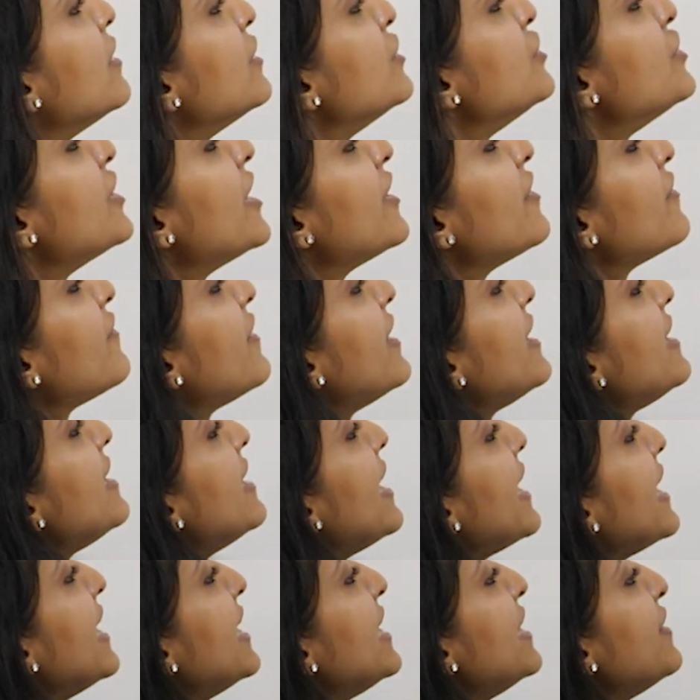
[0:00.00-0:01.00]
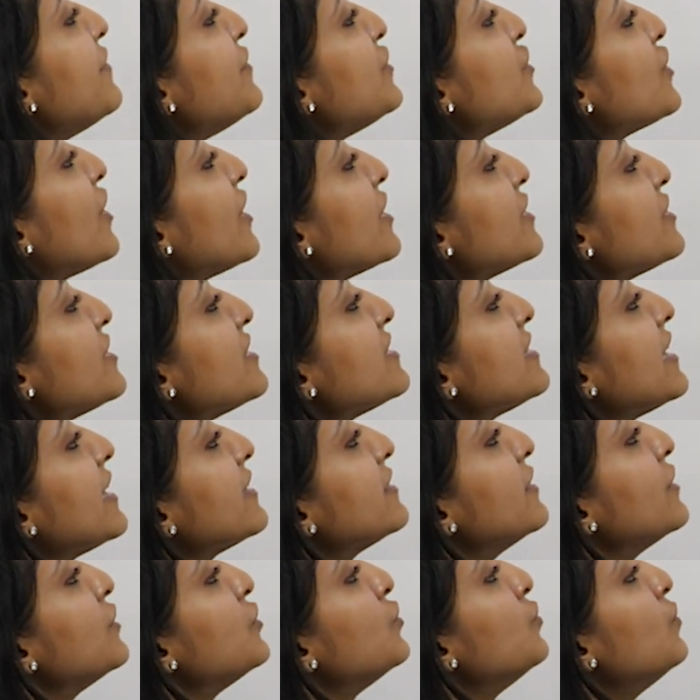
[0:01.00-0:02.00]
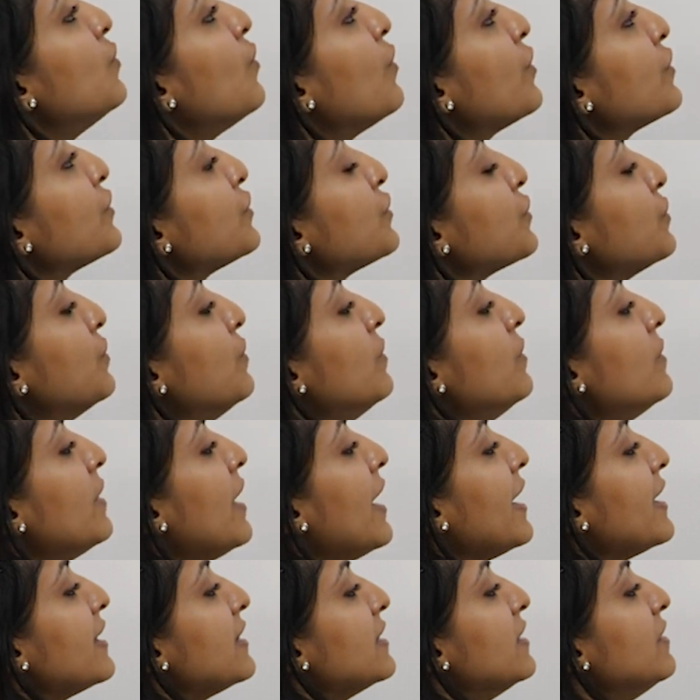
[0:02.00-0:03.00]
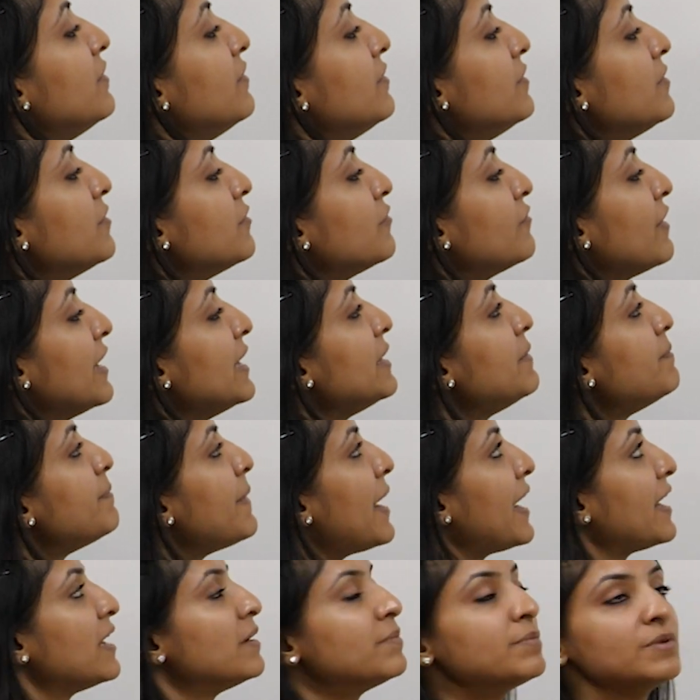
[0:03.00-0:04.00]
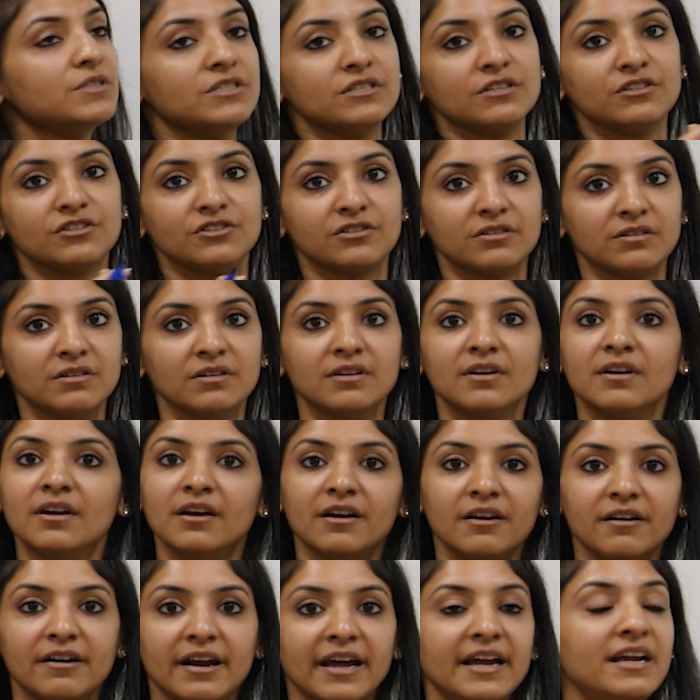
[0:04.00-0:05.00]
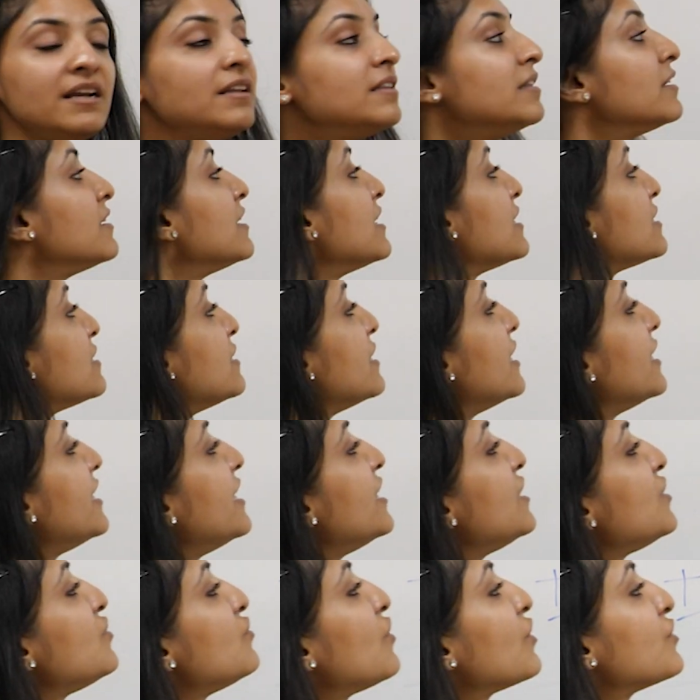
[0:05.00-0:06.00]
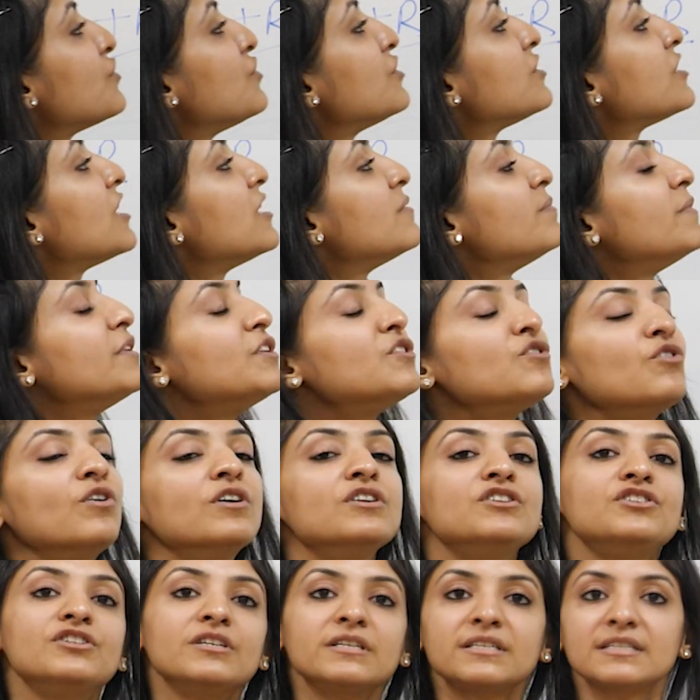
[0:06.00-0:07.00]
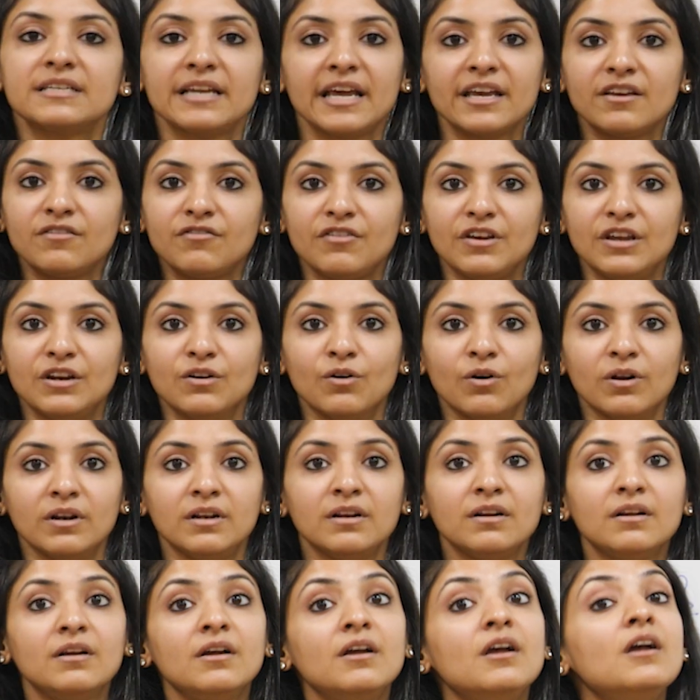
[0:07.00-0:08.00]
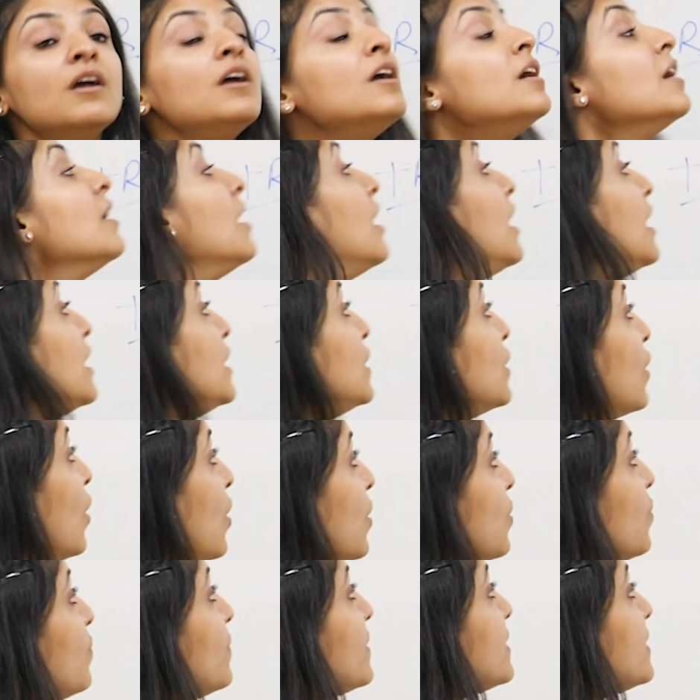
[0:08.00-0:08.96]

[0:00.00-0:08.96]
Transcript: generate negative charges at the two ortho and the one para position. Right? The resonating structures can be drawn just like phenol. Along